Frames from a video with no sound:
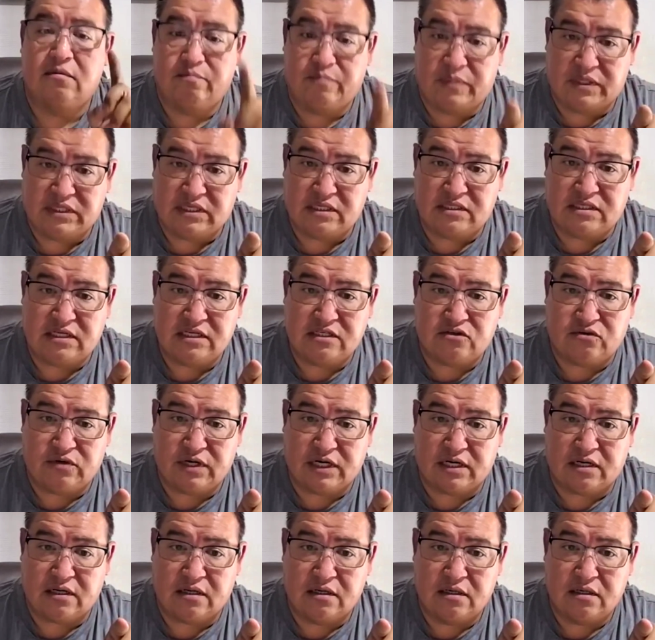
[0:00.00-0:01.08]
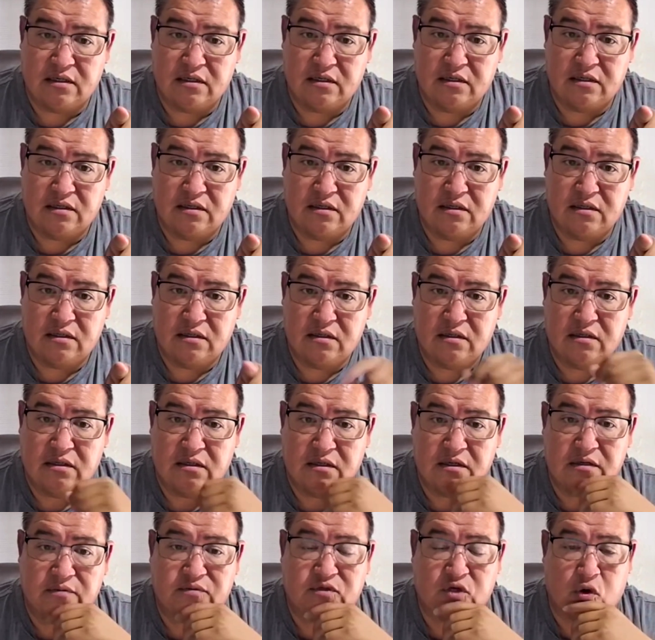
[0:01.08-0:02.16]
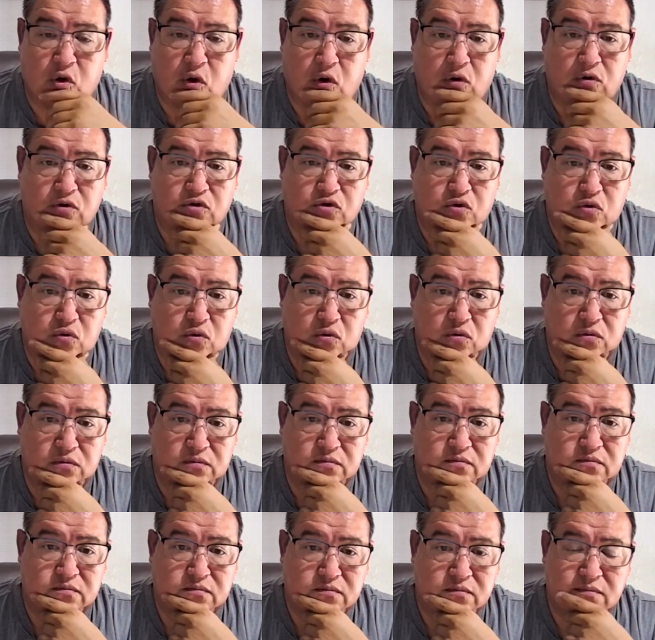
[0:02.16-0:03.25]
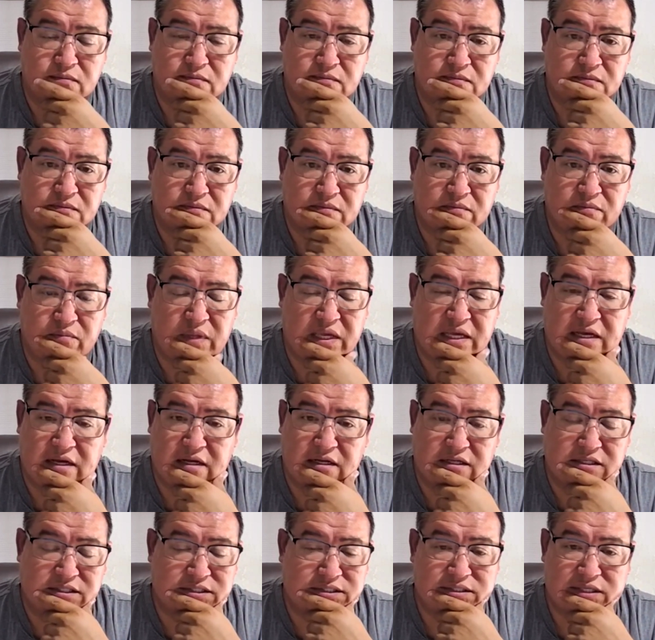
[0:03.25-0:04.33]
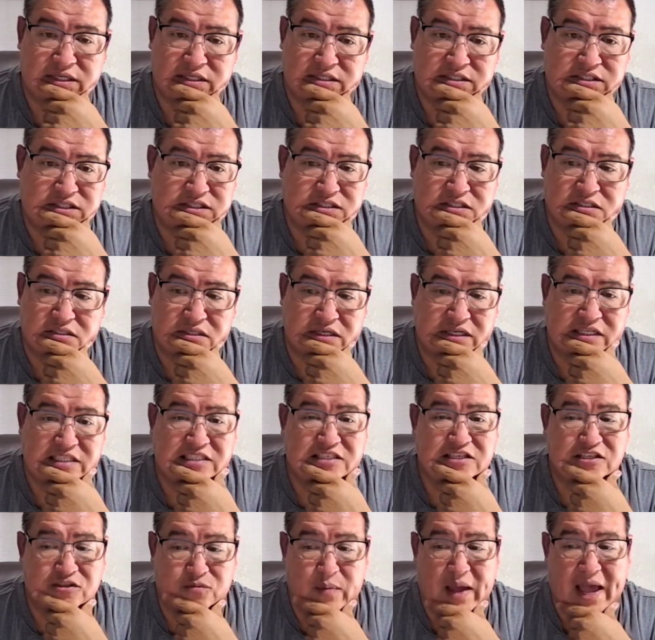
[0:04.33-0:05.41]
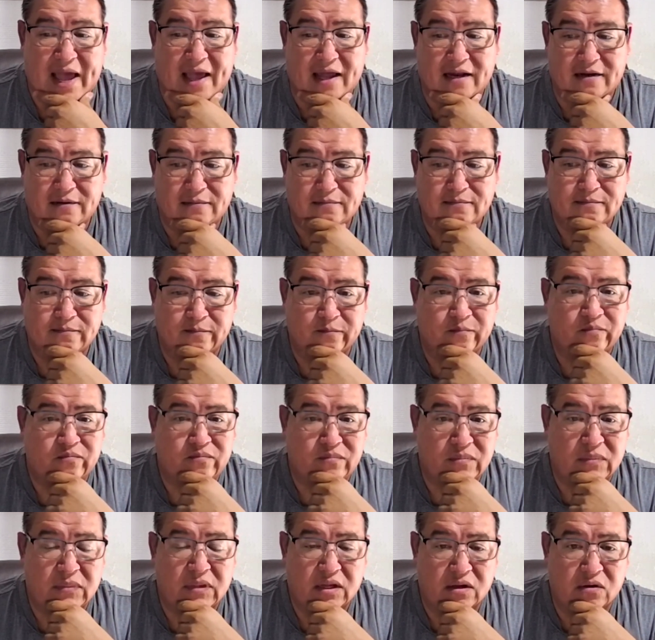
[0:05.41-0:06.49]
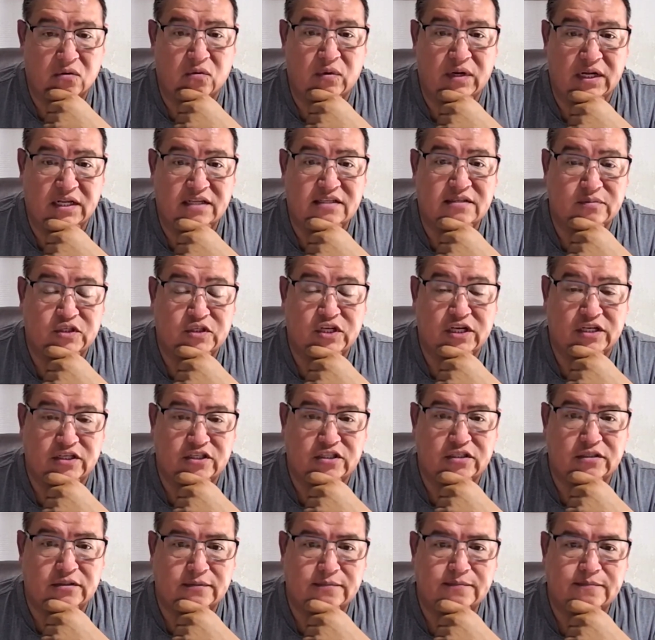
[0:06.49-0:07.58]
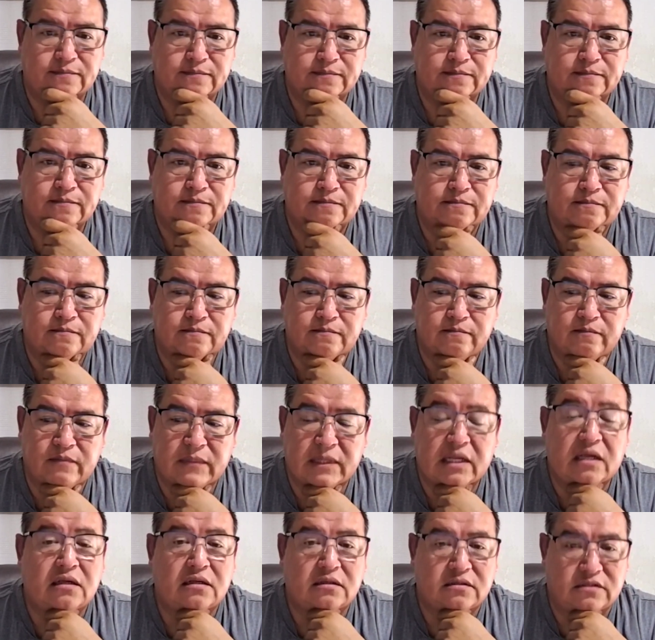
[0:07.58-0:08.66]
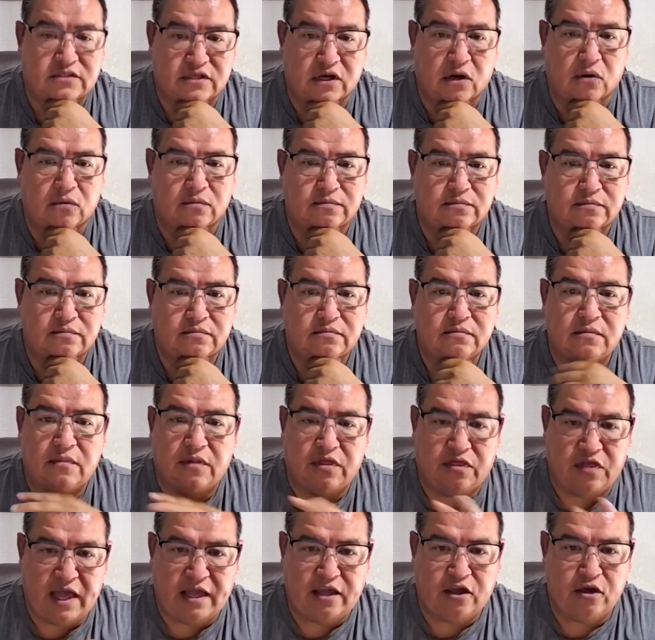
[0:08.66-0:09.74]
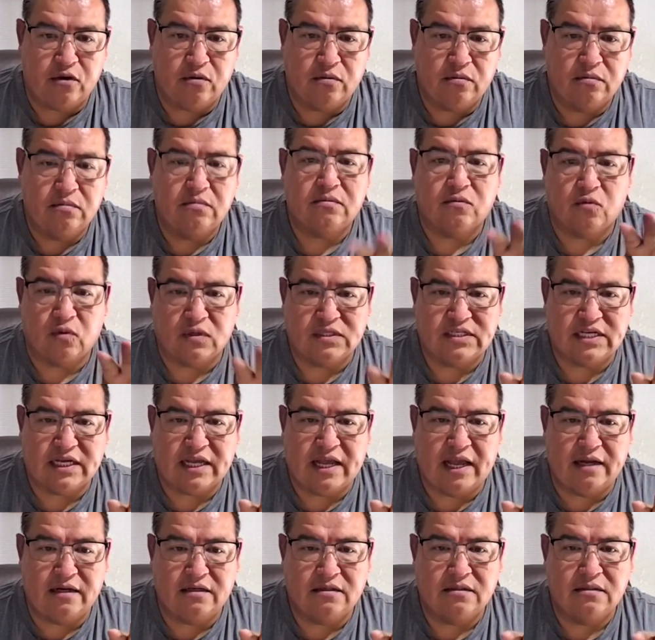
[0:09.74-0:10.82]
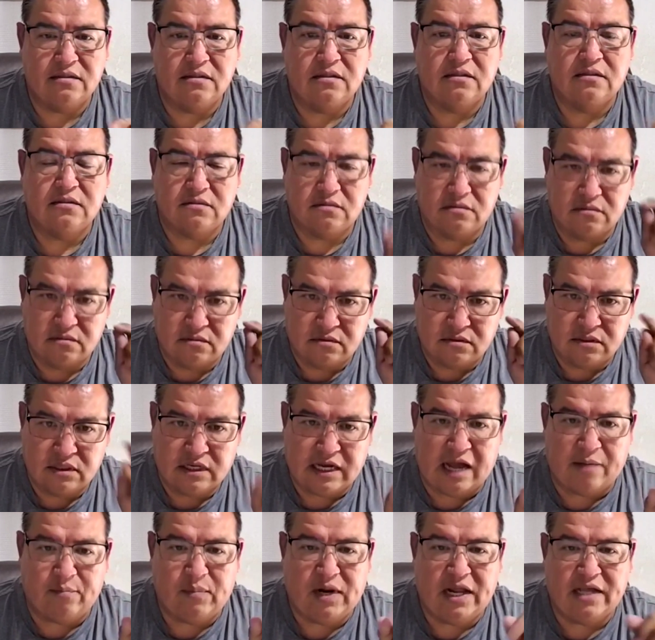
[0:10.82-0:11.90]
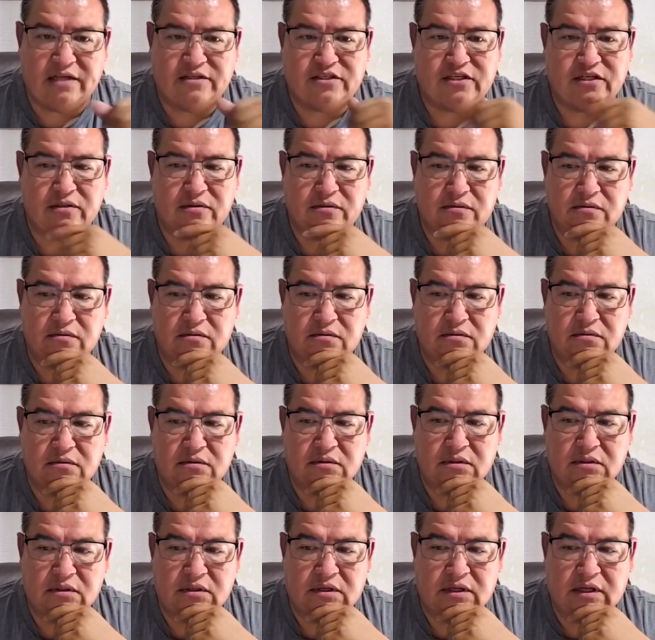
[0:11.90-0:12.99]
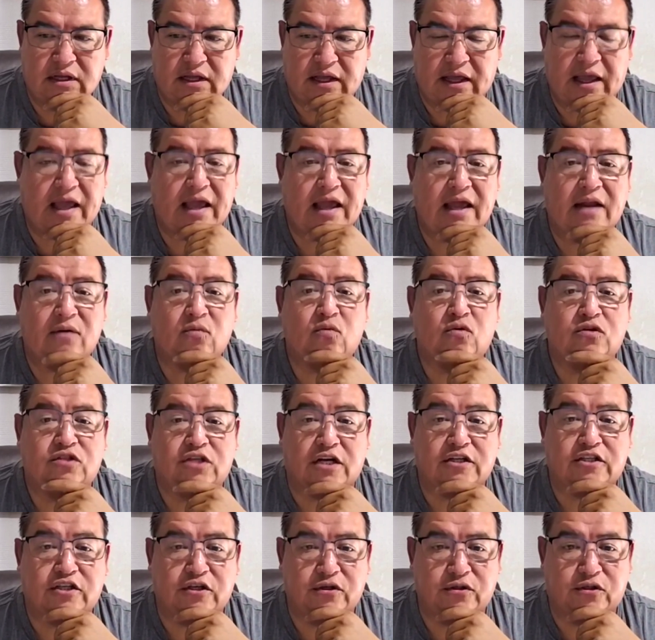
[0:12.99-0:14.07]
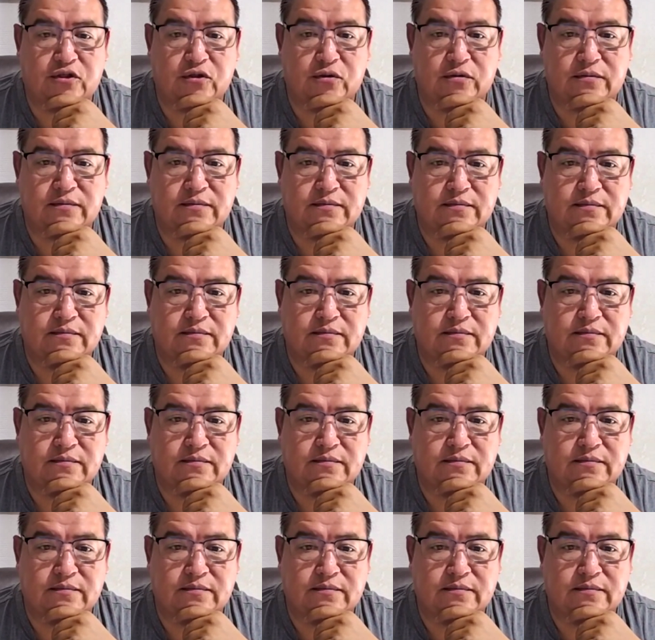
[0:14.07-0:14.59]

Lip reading: but the district of Socorro School. Because it's just bad. We need some changes. So thank you once again. God bless you. And we'll talk to you soon.